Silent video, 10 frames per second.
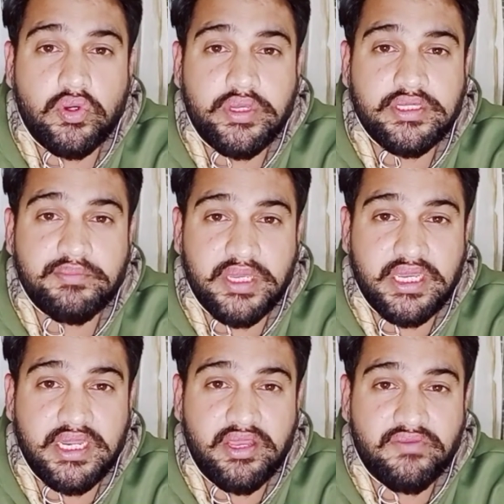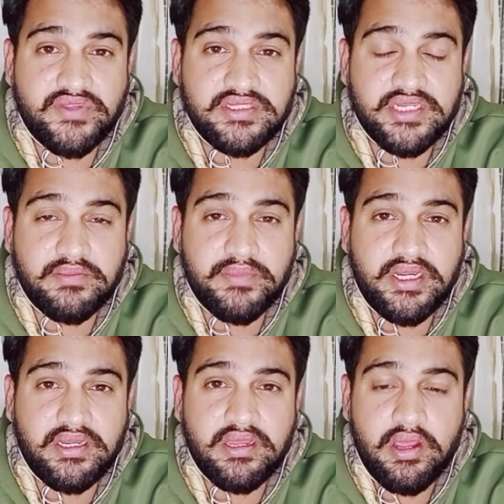in the beginning of the
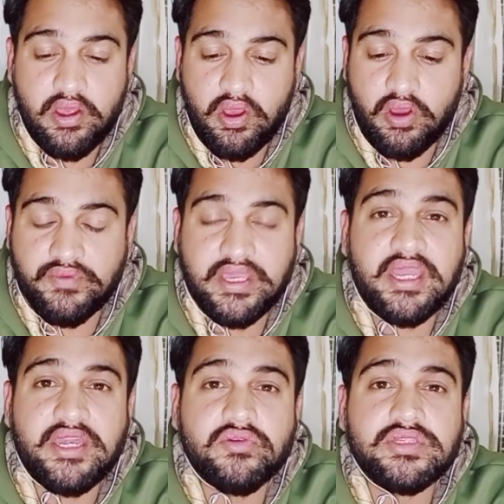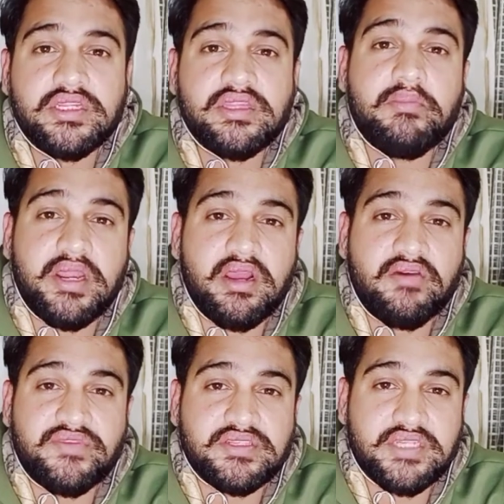statement, or we can use it in the middle
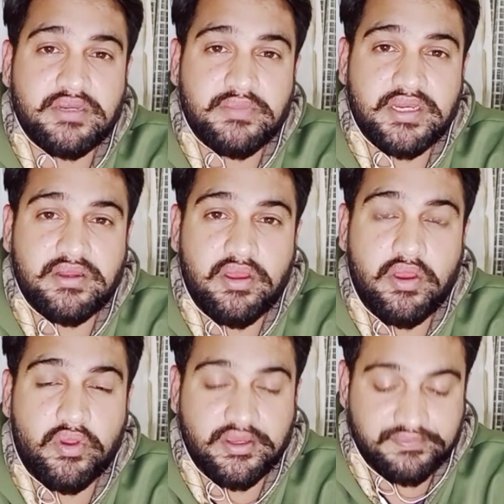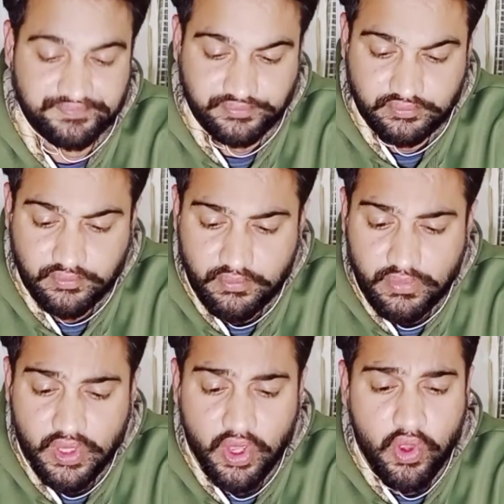of the statement. Okay,
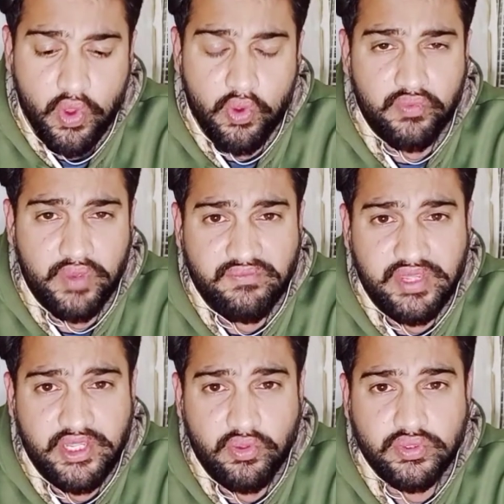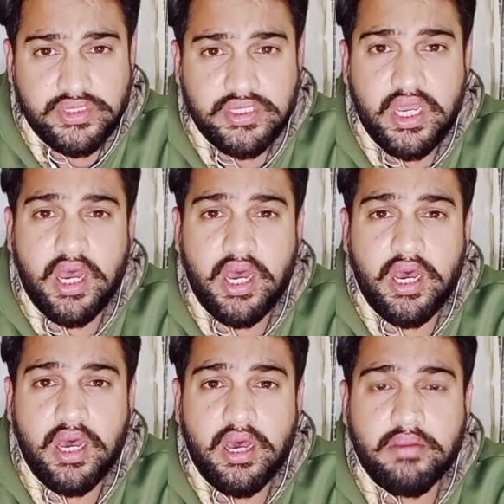when we use
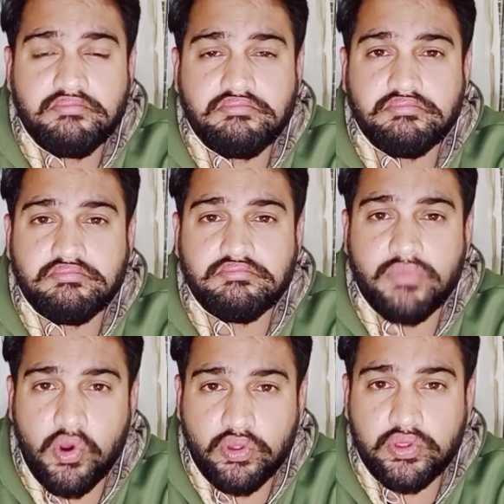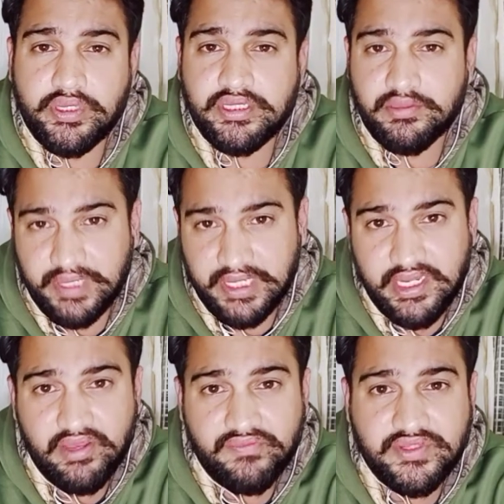although in the
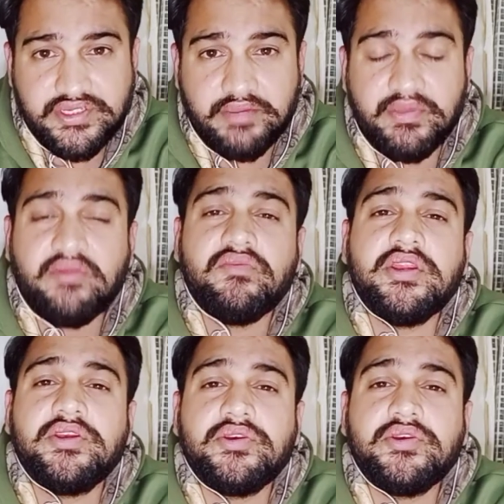beginning of the statement, we